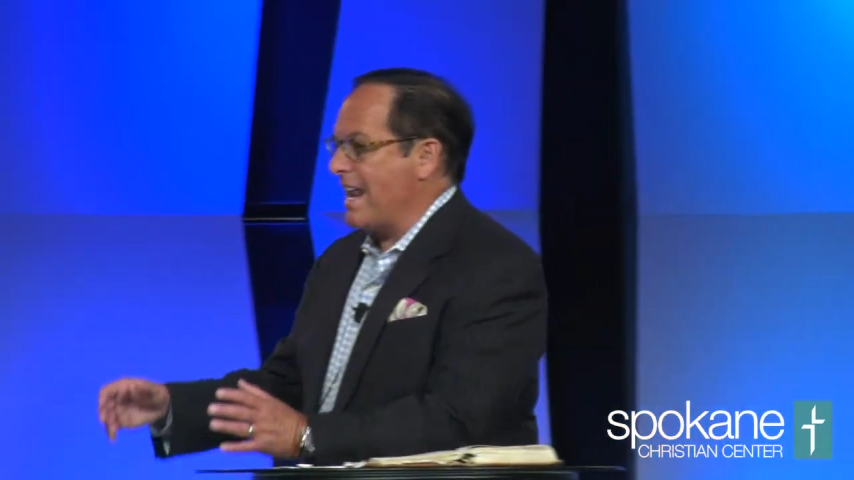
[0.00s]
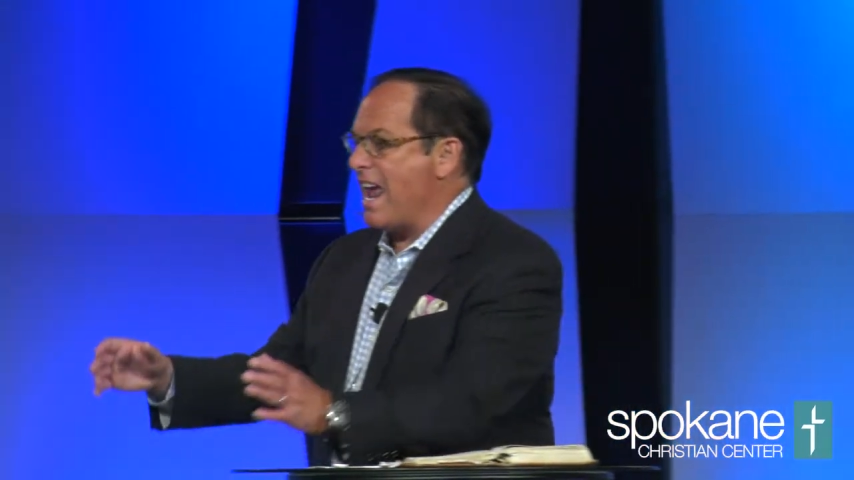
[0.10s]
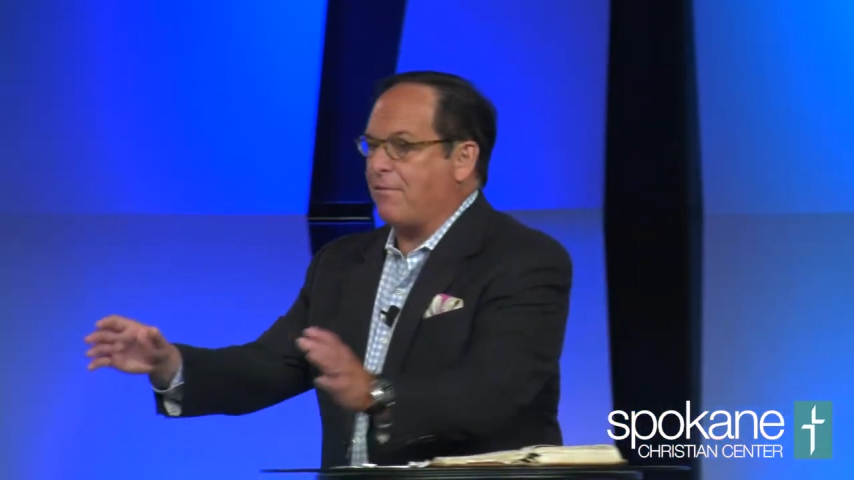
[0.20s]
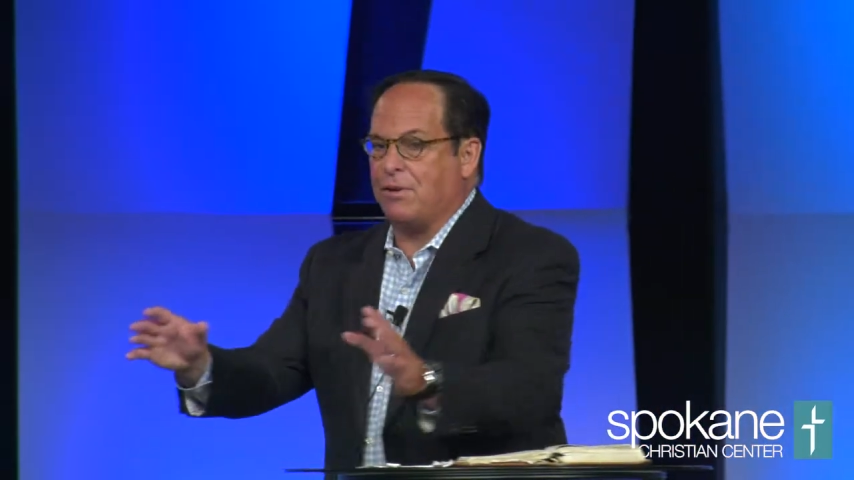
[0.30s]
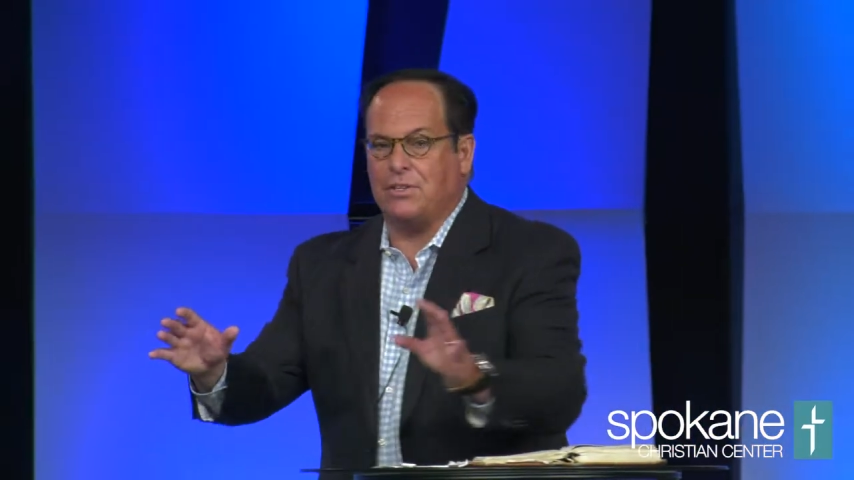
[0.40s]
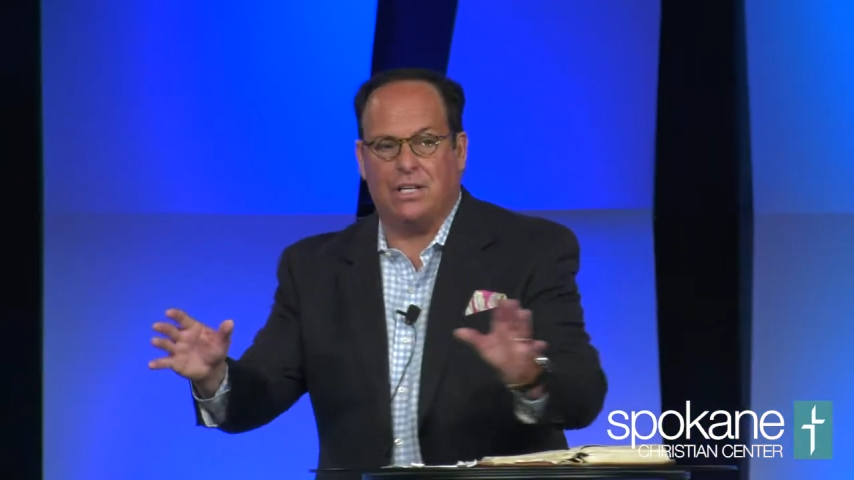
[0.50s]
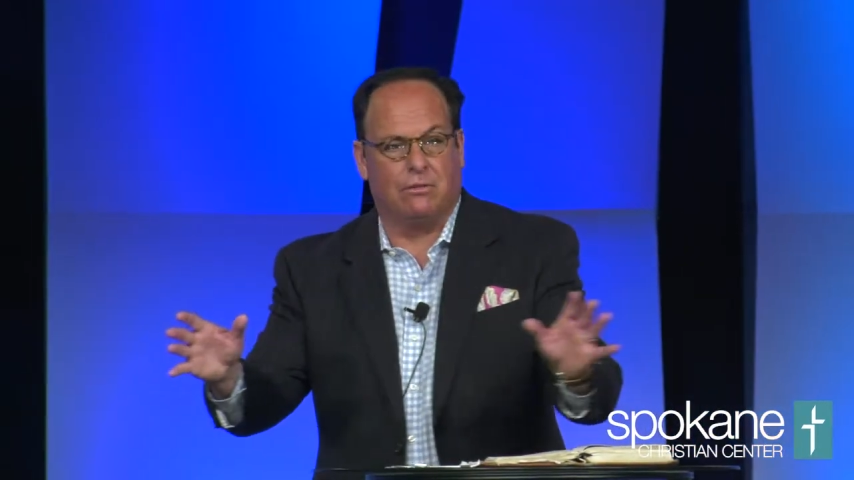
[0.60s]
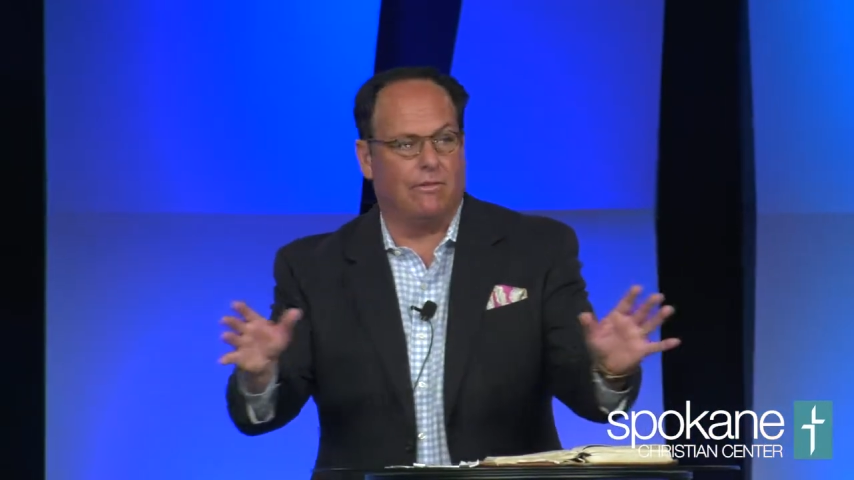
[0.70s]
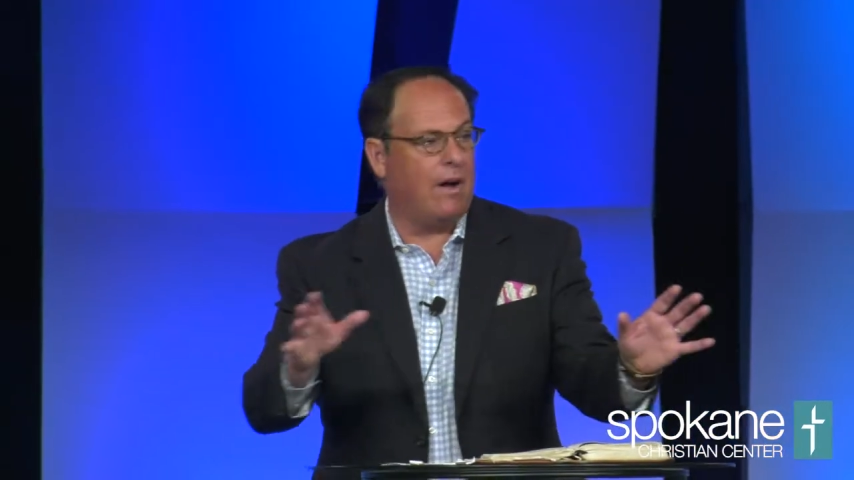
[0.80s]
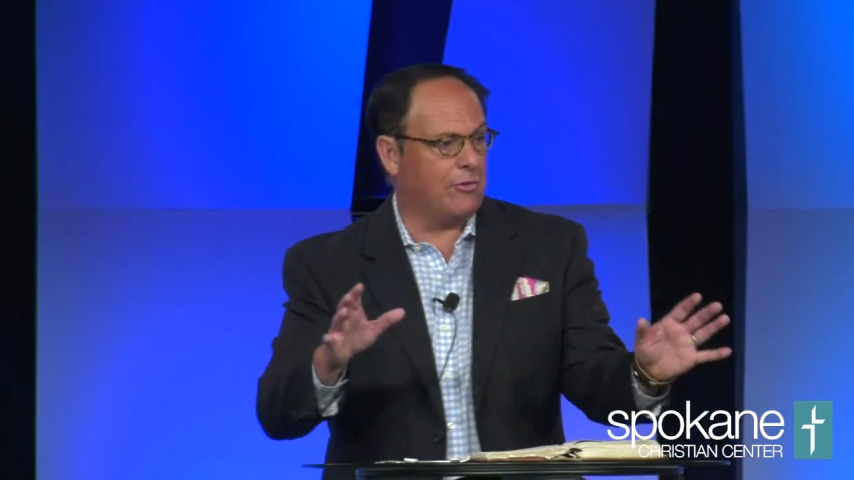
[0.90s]
everything
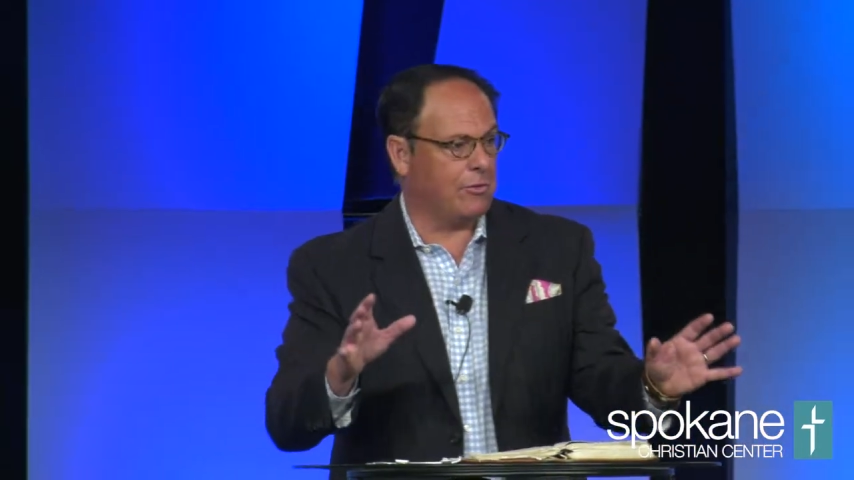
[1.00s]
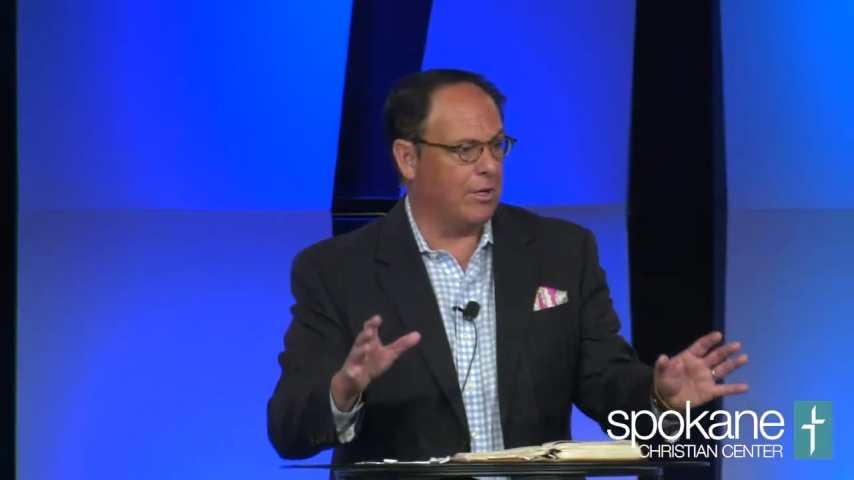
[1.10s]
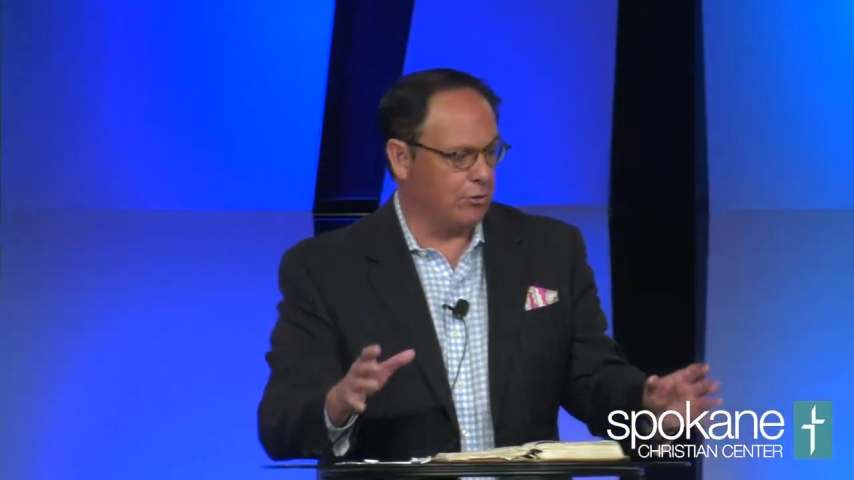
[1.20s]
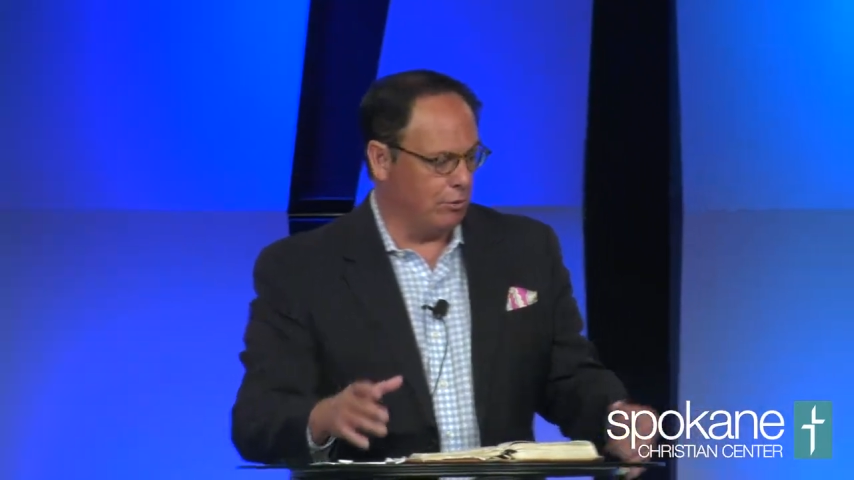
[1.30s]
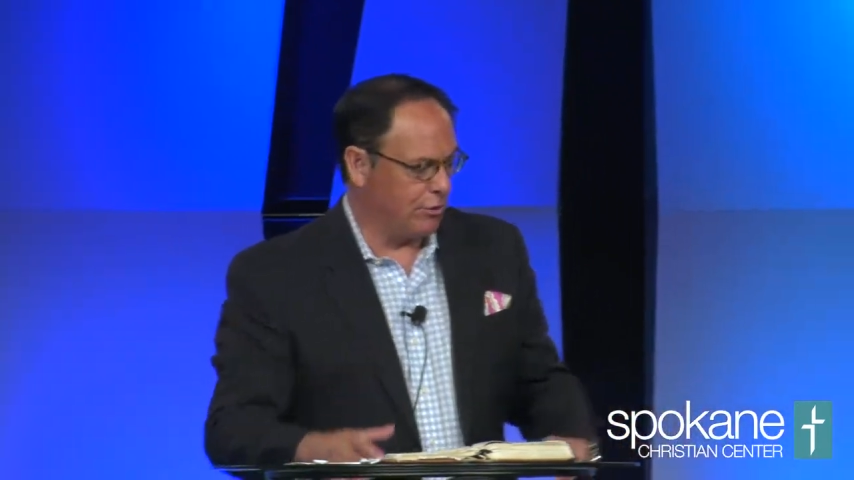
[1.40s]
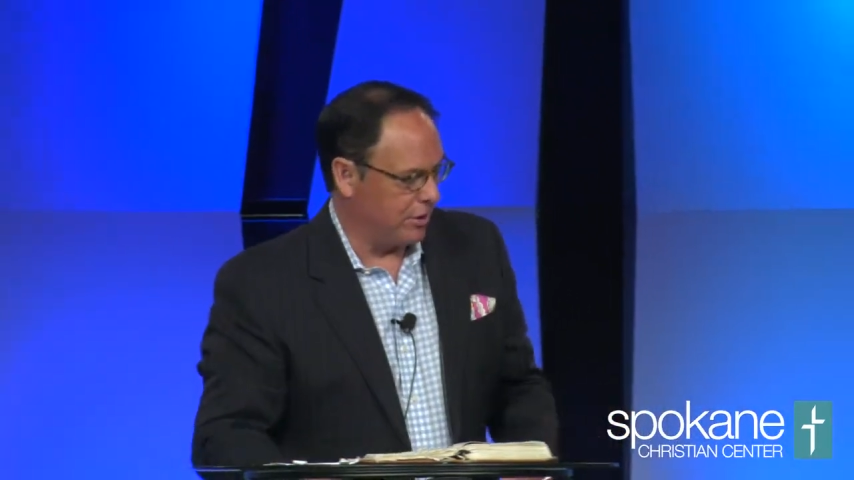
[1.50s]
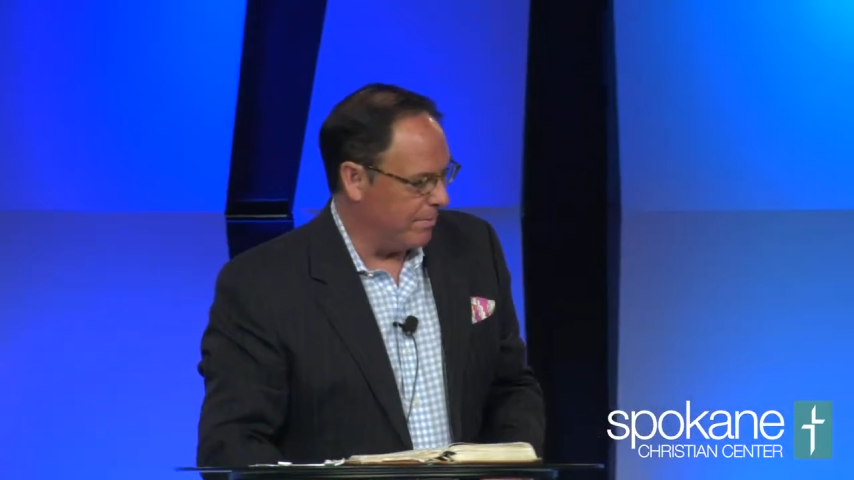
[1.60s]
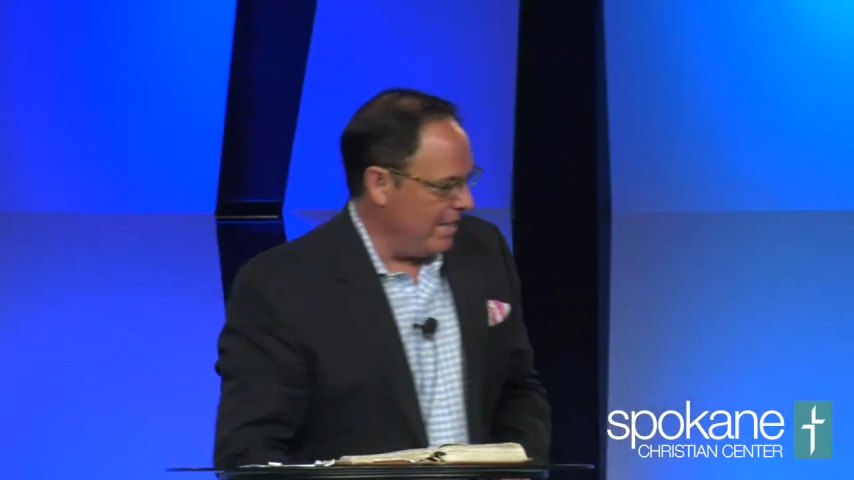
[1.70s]
revolves around Jerusalem.